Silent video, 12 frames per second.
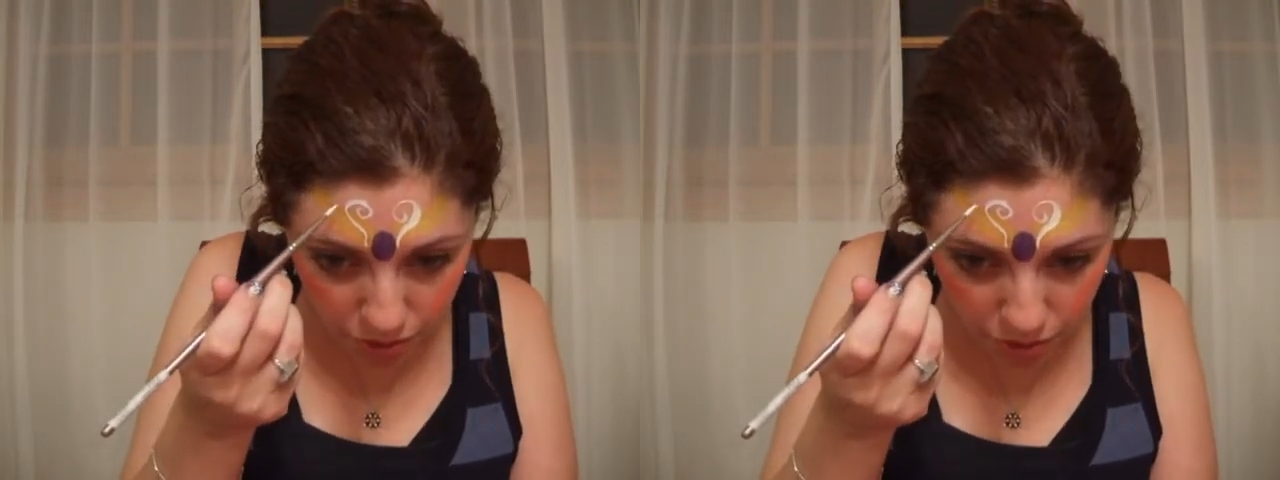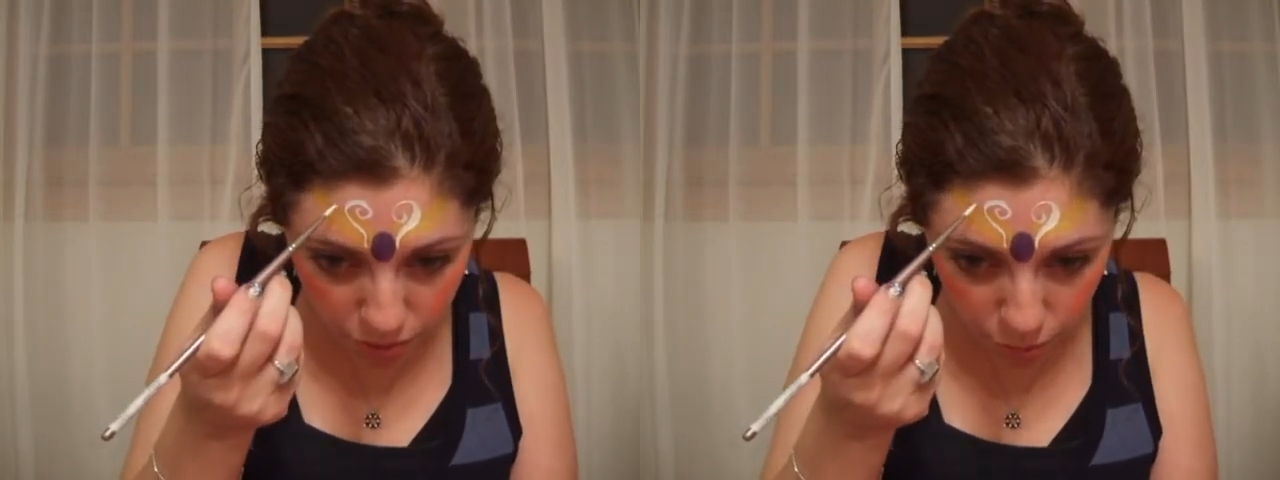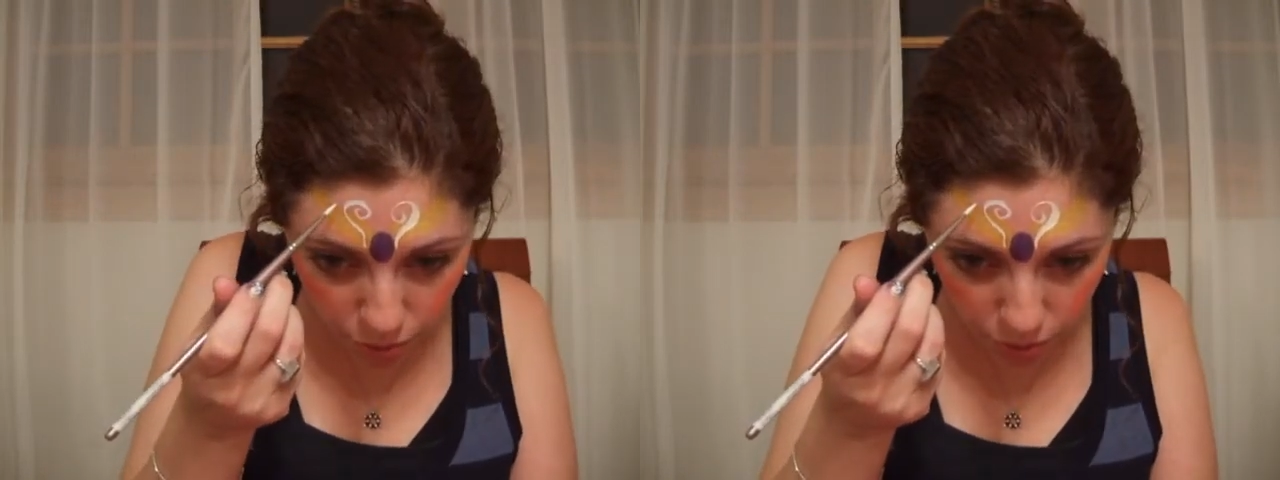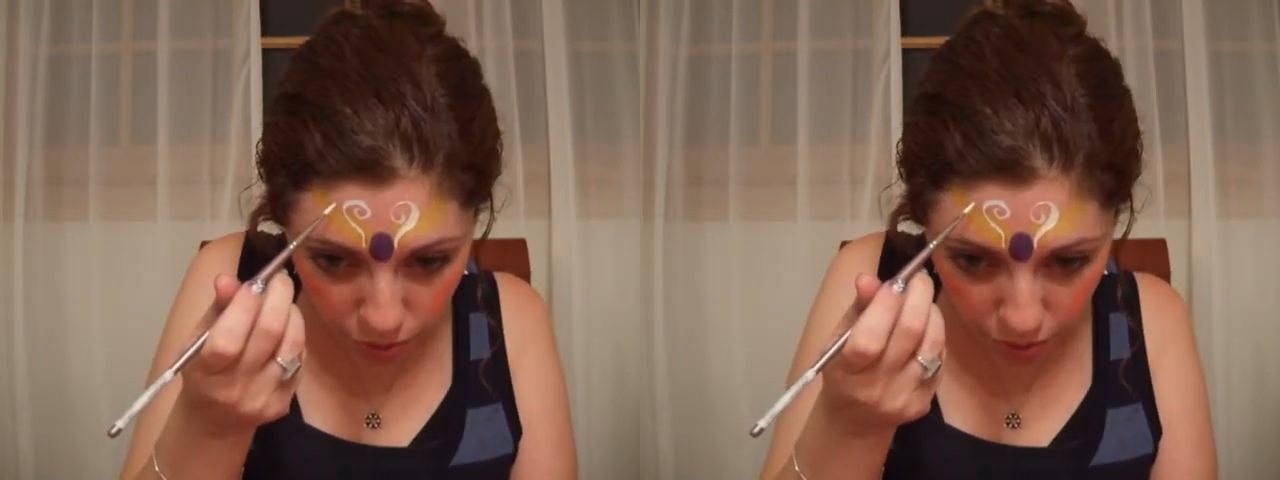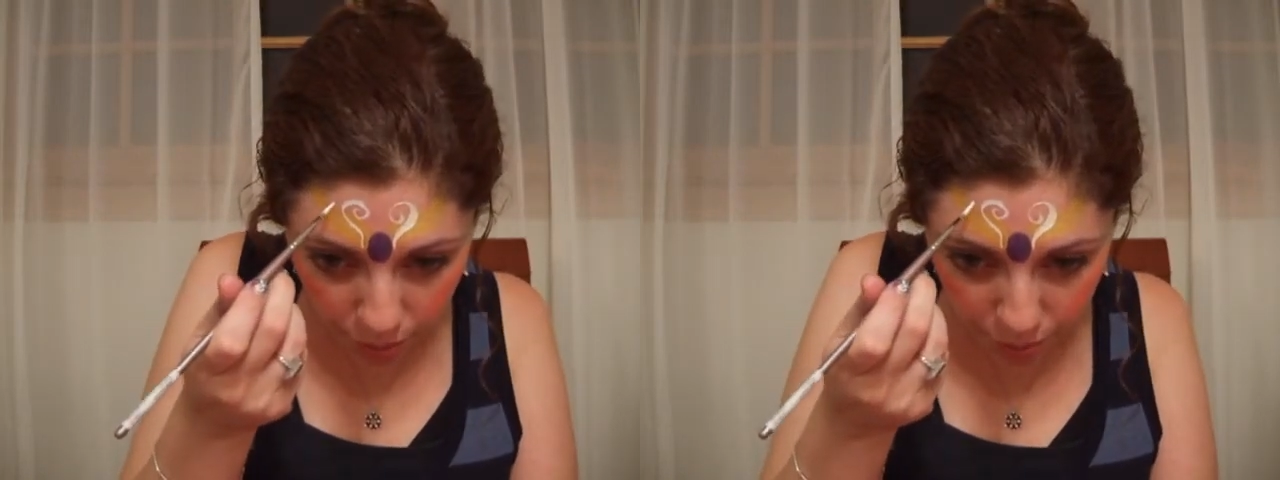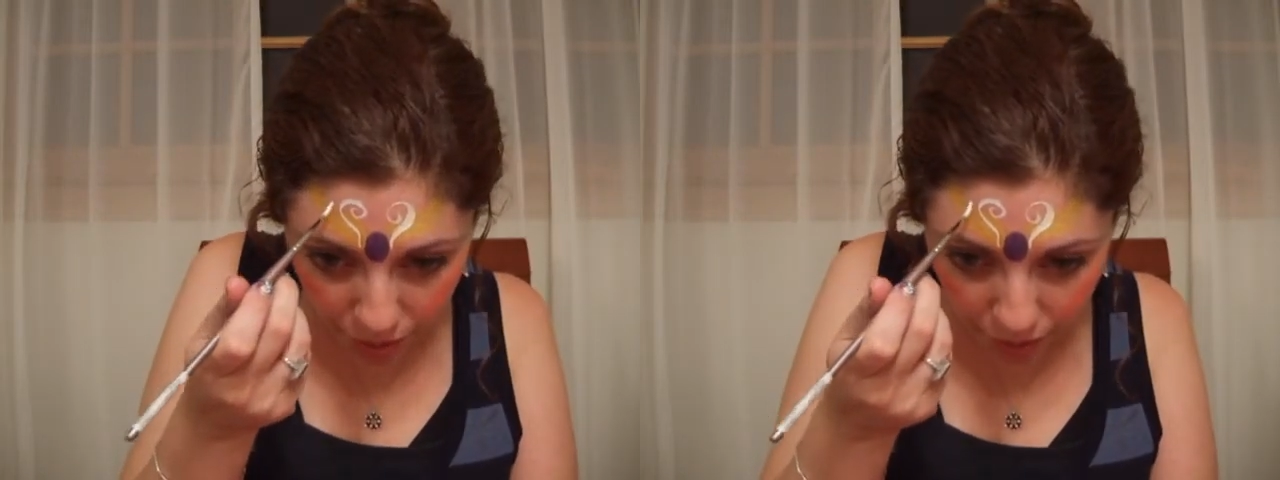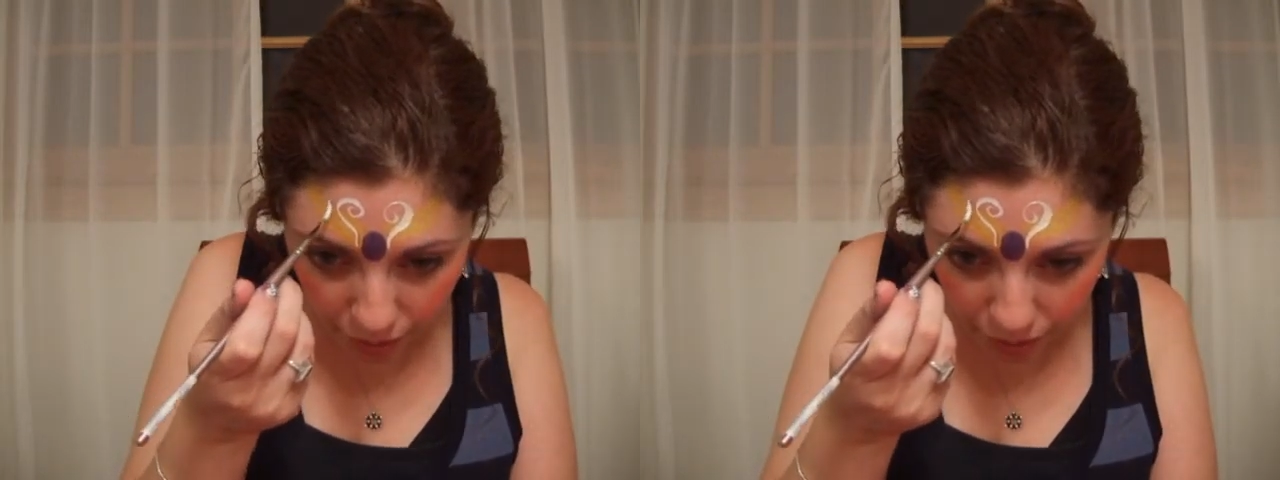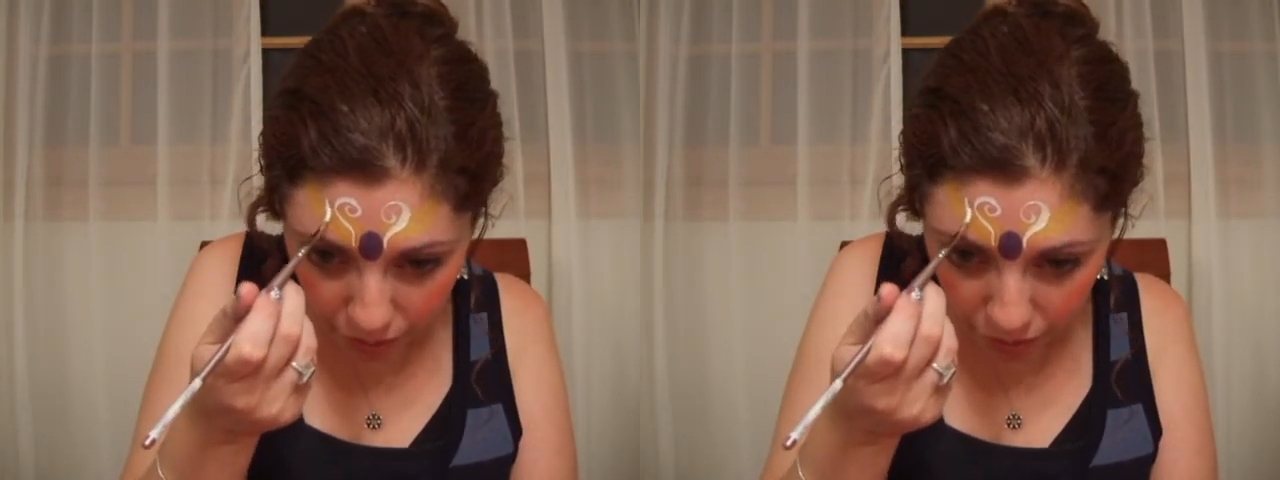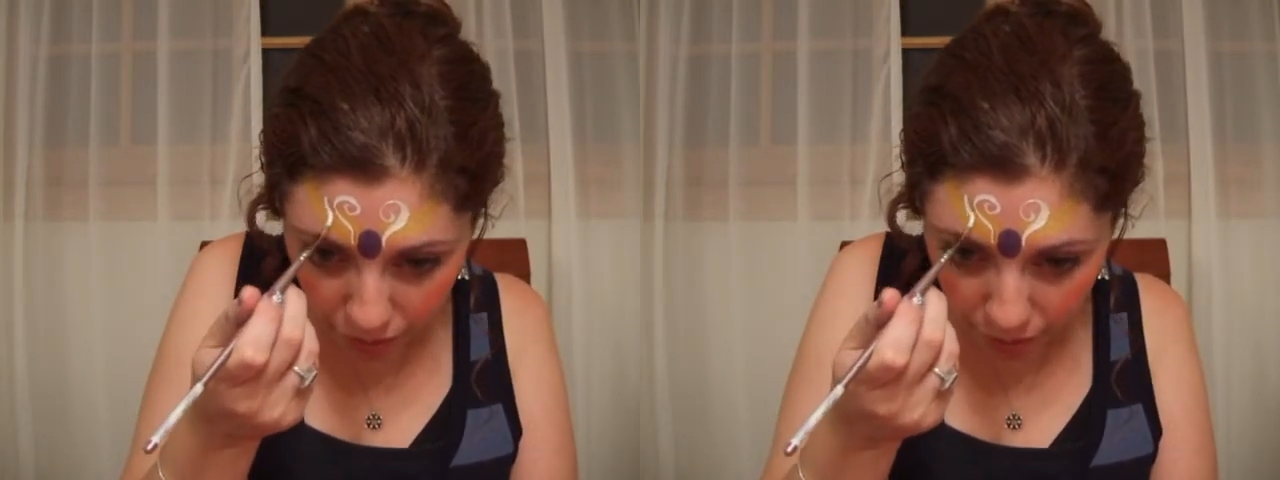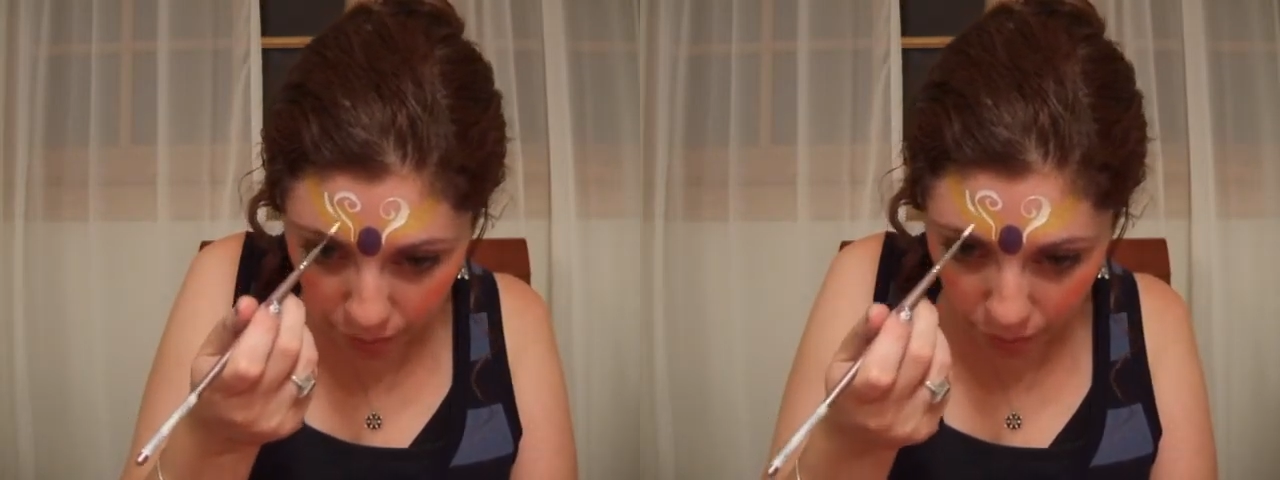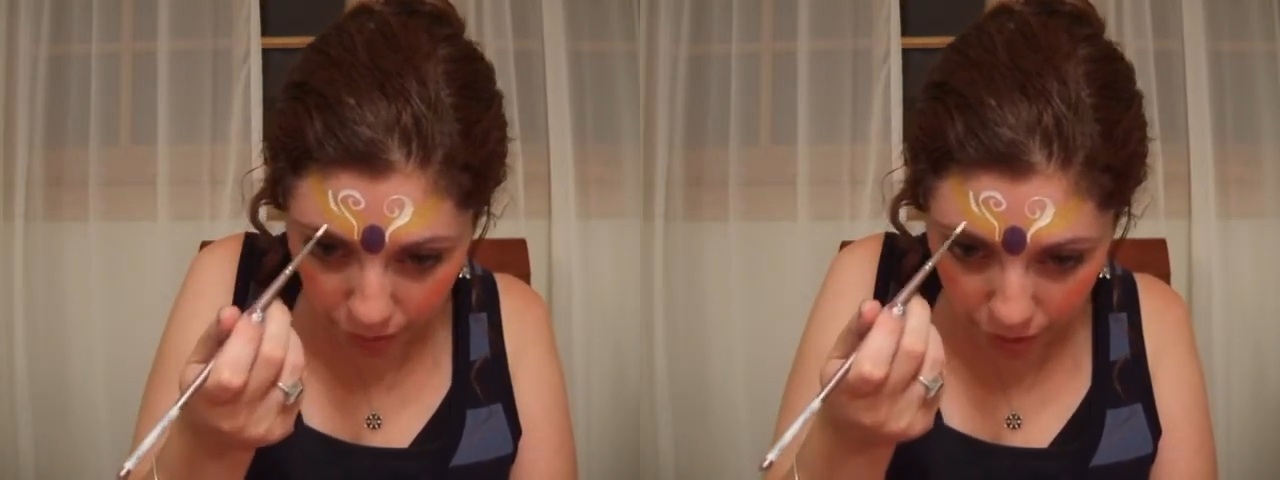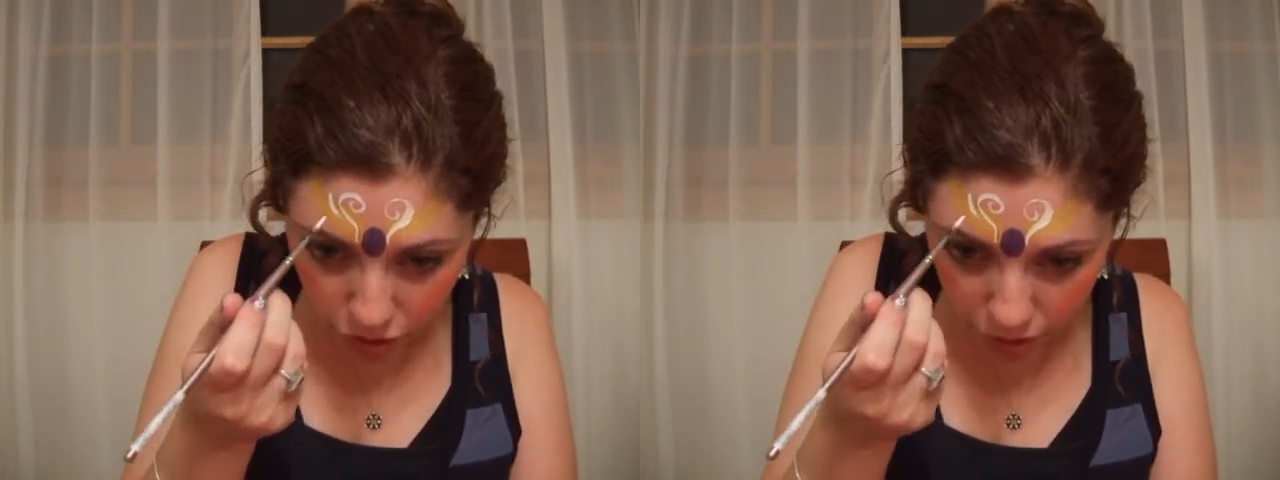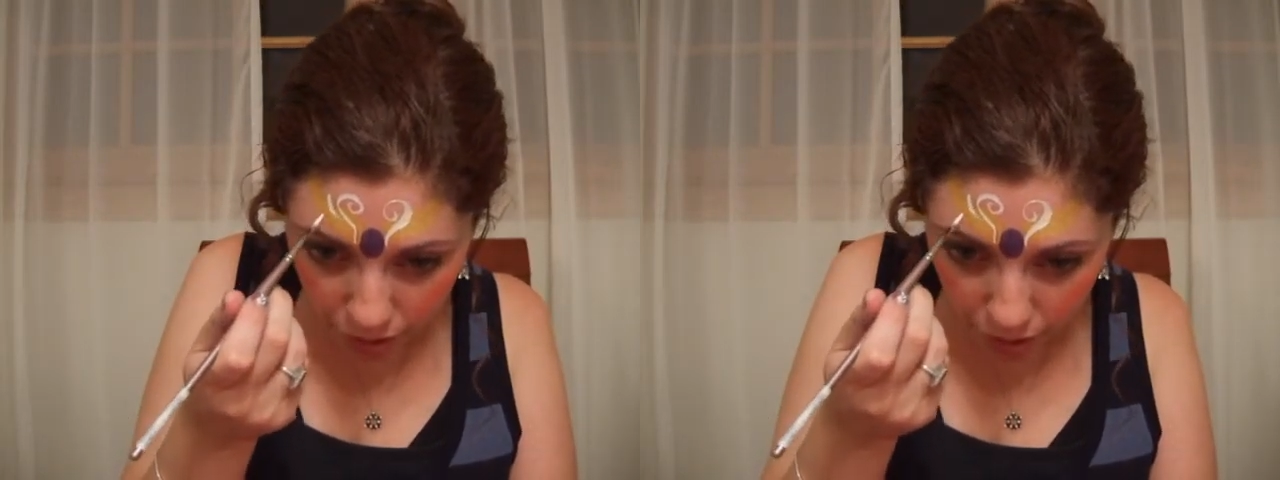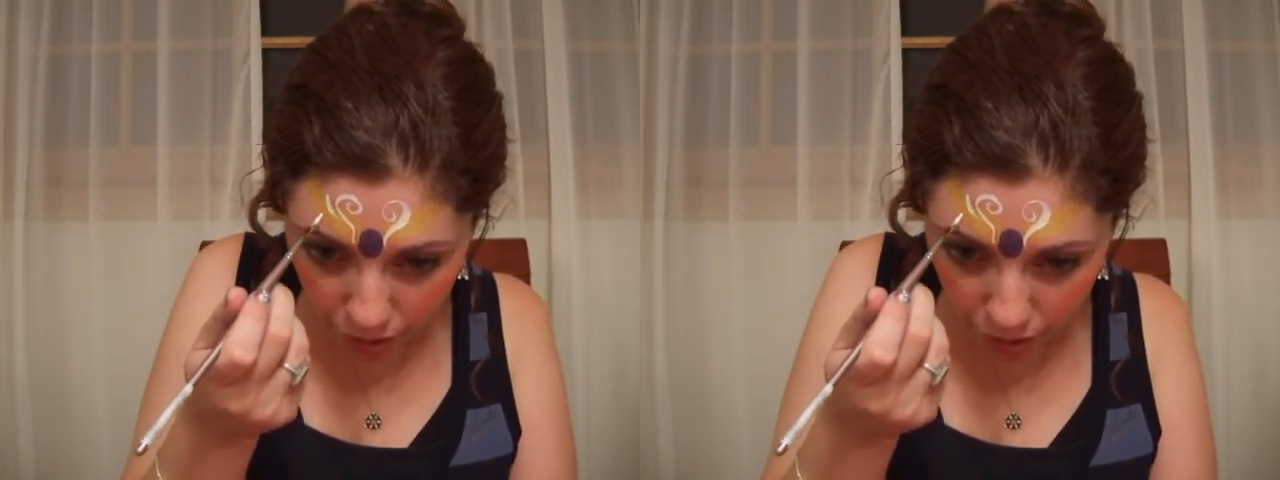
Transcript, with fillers: swirl coming down in the same direction.